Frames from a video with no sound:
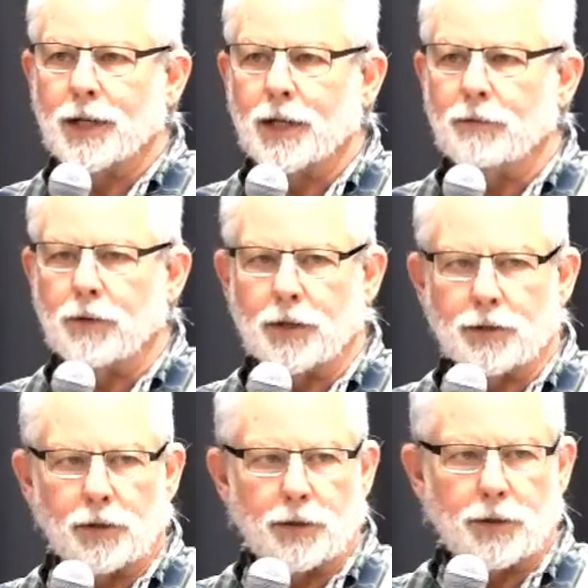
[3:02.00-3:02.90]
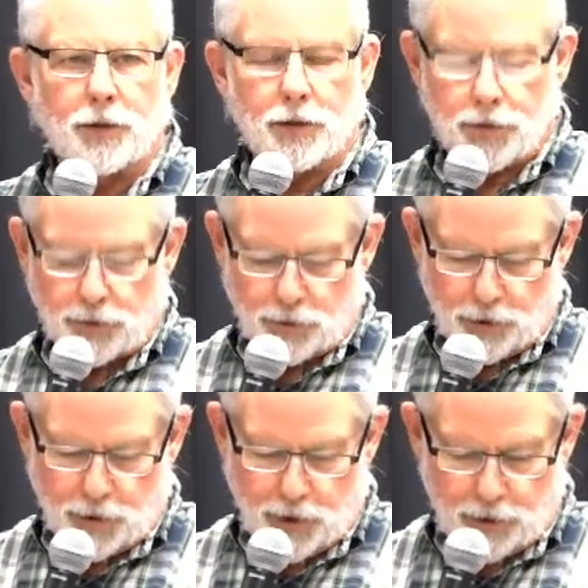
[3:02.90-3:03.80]
Evangelistic
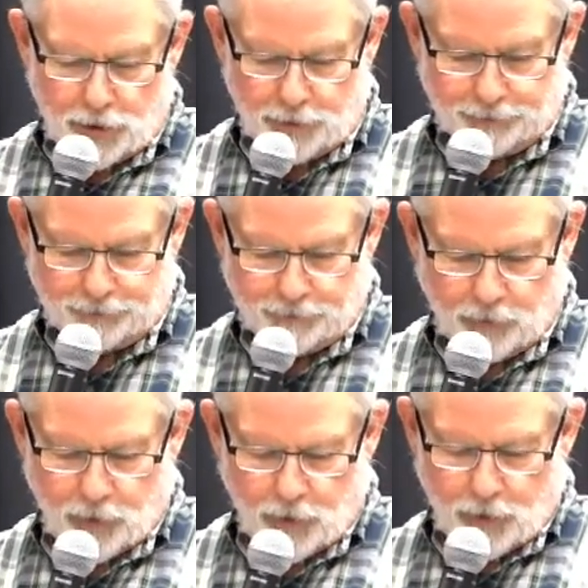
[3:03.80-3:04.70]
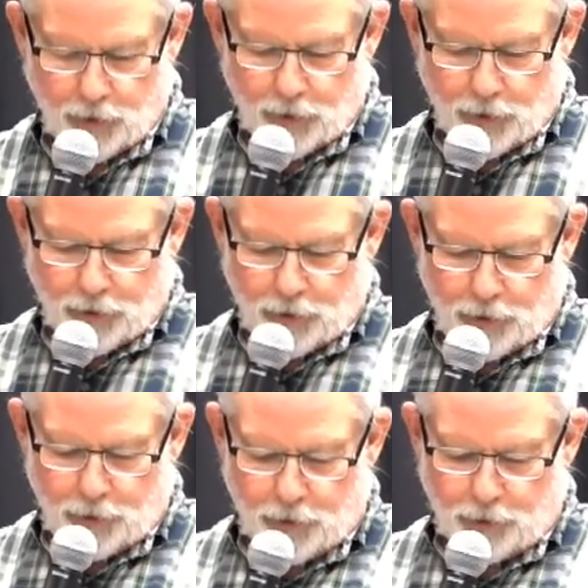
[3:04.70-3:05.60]
Association.
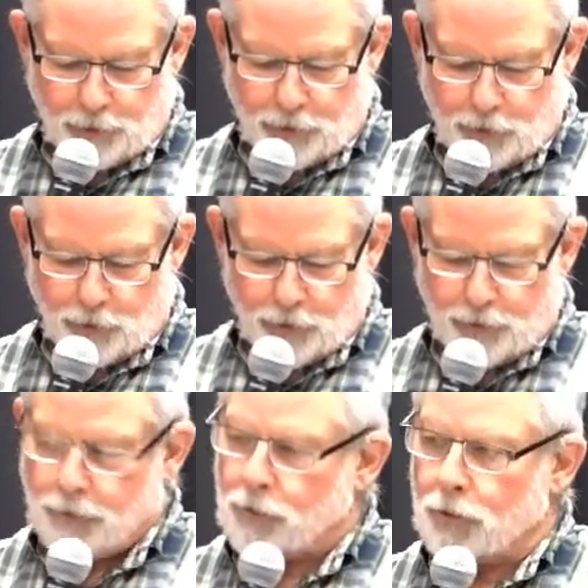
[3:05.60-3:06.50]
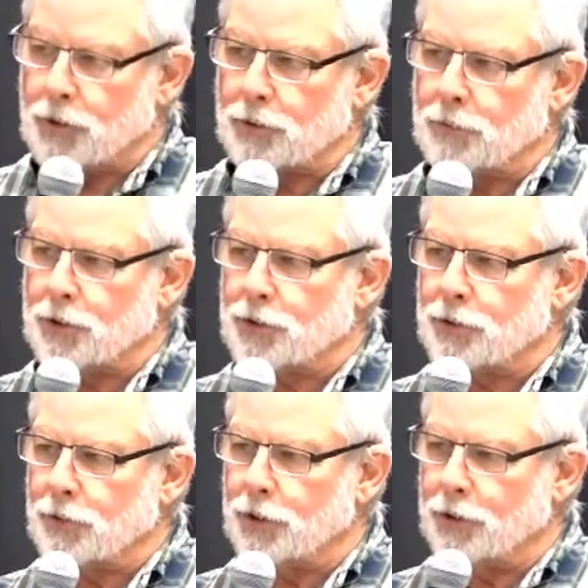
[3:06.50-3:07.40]
And if there ever was
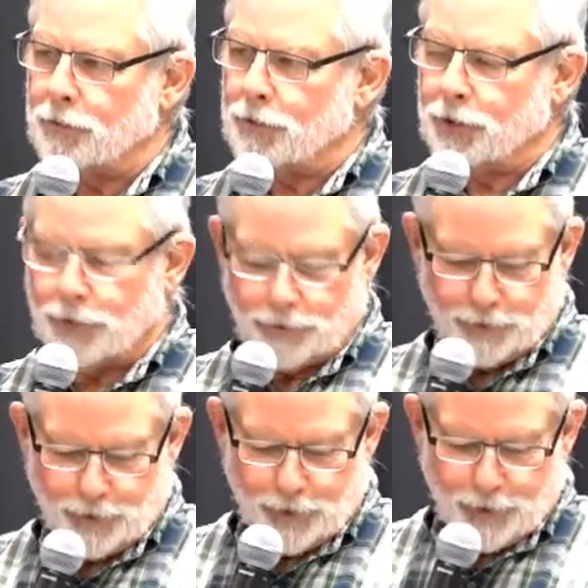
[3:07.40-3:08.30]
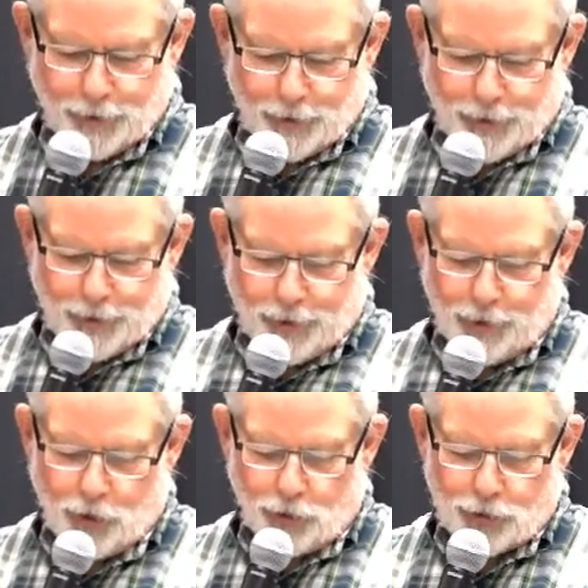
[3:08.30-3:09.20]
ministry envy, he
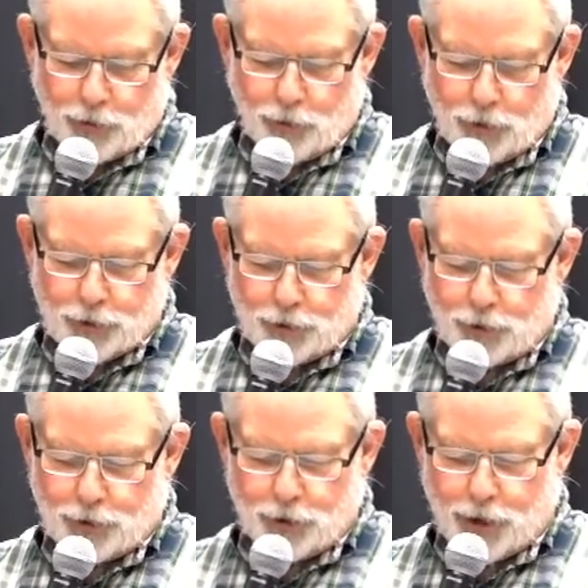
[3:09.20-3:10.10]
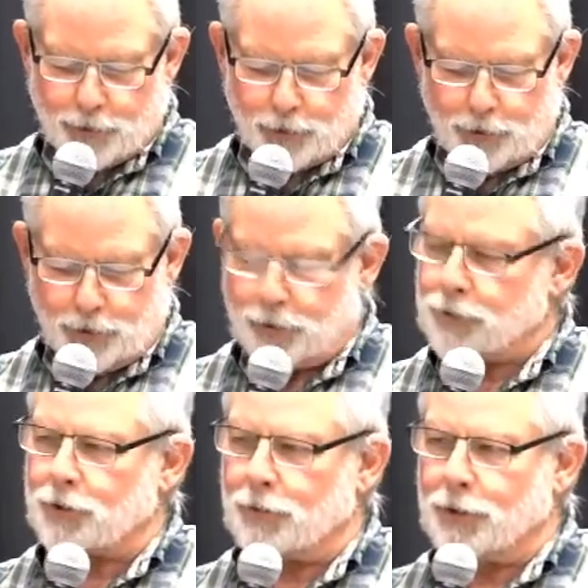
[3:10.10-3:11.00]
also worked as a chaplain at
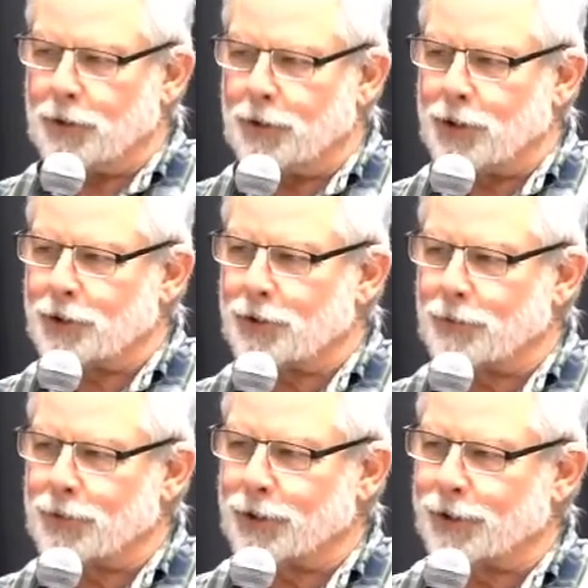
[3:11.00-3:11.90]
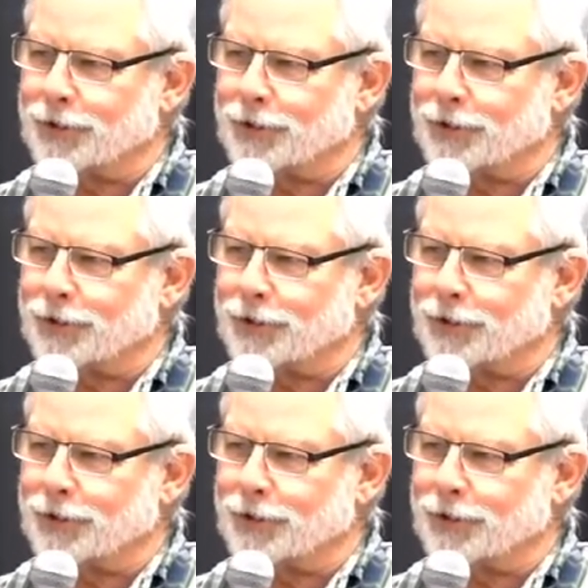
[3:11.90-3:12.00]
Yosemite National Park.